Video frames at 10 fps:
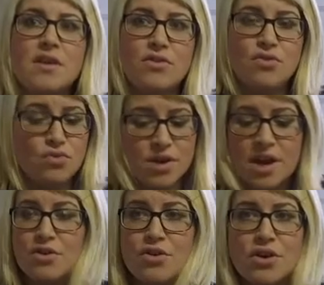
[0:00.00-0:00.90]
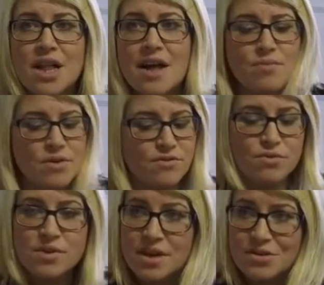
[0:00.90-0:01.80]
you go and get your Google AdWords,
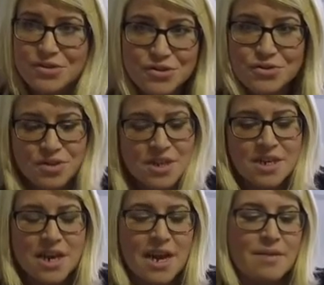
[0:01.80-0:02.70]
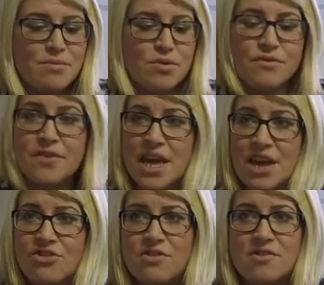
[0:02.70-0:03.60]
go and get your Google
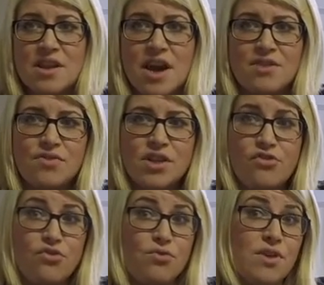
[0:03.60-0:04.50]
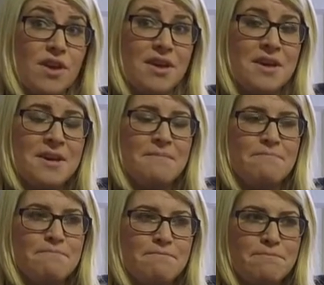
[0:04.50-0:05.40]
qualifications, and really show that
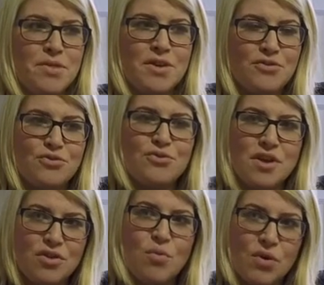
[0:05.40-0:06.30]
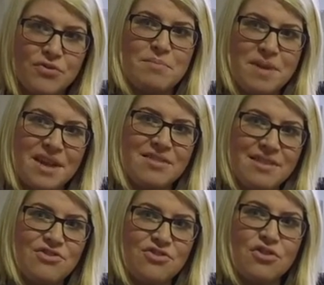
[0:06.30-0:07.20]
you want to be in
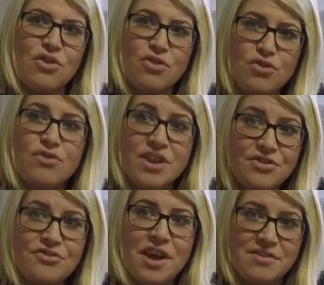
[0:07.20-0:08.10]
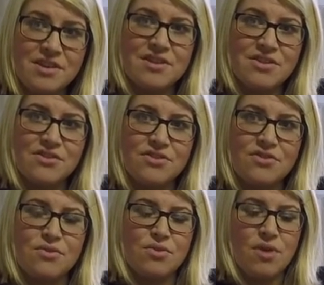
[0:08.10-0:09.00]
digital, or you're interested in
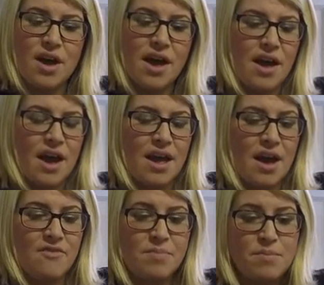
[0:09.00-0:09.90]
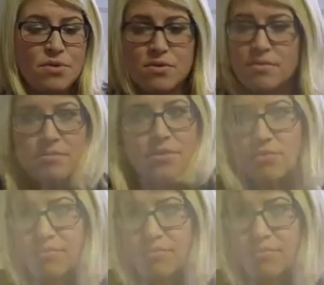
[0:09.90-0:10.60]
digital. You know, I have people, you know,